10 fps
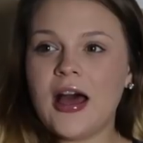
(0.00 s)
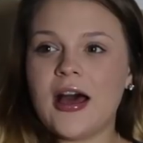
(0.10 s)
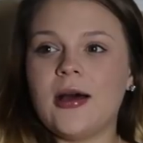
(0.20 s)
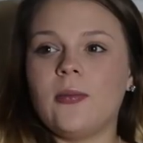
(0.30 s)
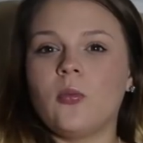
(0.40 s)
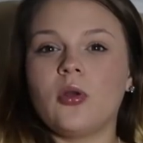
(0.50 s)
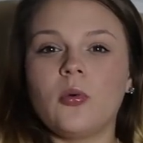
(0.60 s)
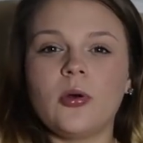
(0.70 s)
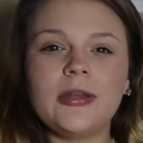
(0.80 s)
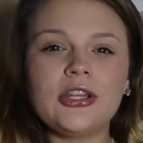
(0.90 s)
Um, we
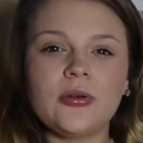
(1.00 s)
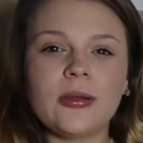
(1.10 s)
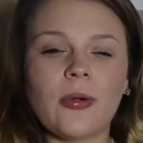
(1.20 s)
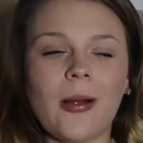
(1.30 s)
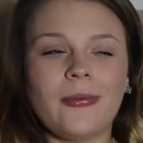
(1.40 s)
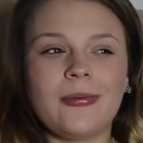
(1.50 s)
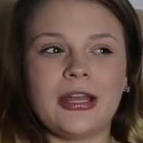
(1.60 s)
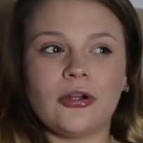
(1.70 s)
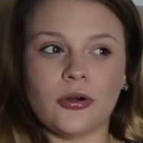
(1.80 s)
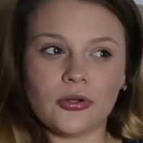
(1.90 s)
will be doing
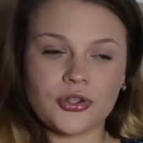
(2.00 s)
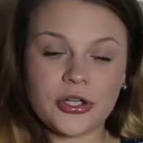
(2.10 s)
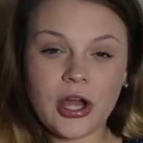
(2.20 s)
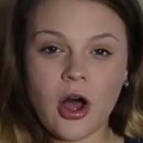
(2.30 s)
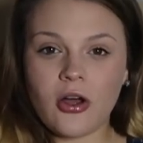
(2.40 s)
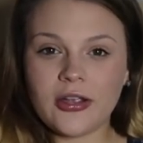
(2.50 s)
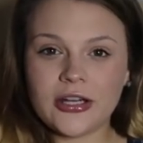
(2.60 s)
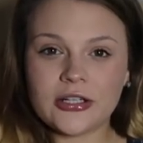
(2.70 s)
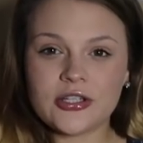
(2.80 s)
probably a grocery haul here